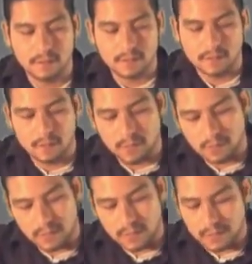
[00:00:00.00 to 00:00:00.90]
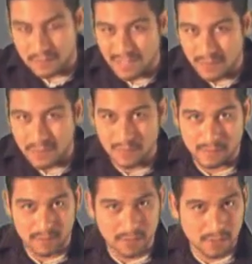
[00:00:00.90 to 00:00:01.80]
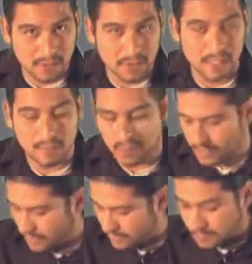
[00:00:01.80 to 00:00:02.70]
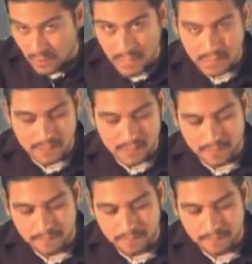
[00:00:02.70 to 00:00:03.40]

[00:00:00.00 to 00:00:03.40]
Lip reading: So I'm going double time. It's going to be a little tricky, but just practice it.